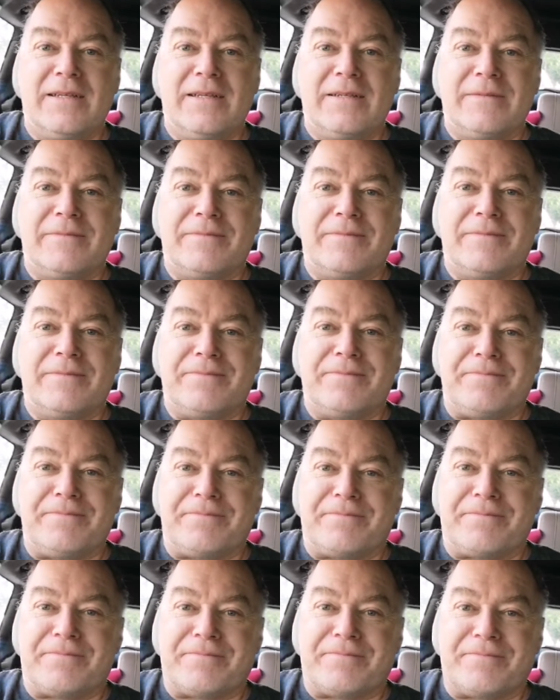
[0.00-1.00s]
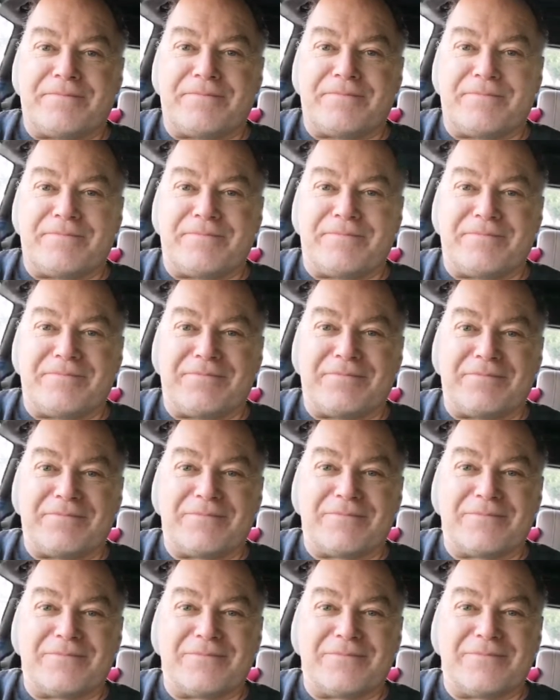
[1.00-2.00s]

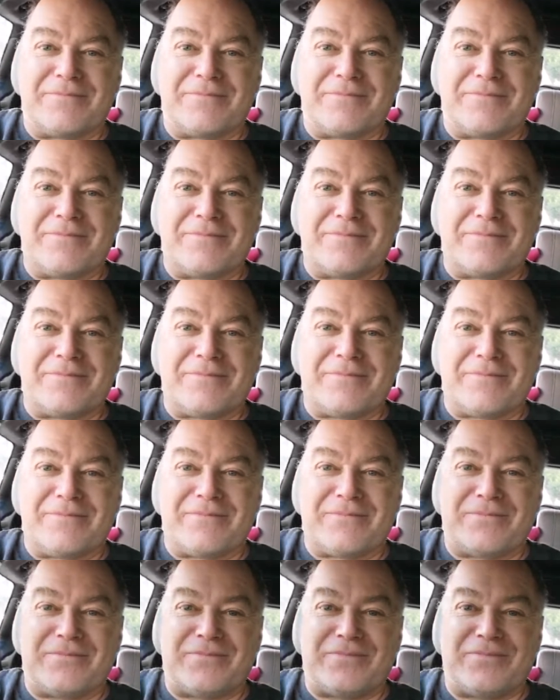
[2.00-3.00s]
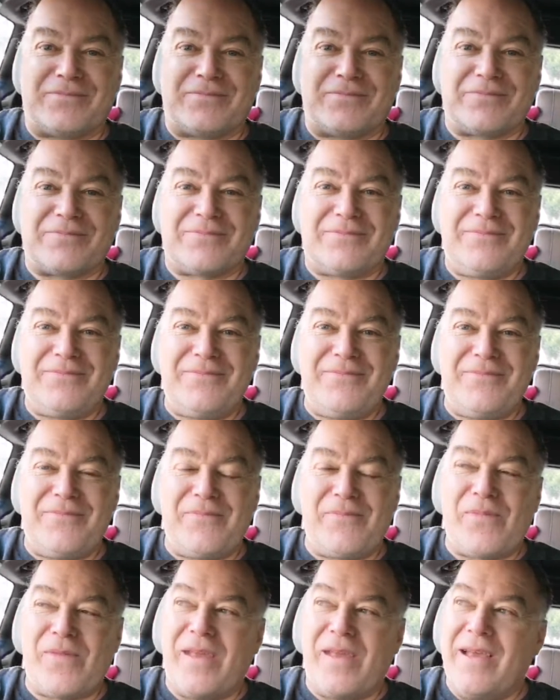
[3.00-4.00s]

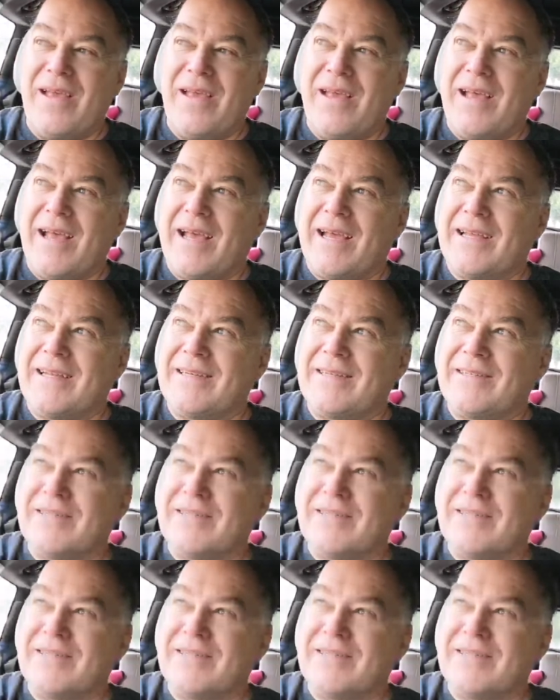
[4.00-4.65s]
Nobody speaks.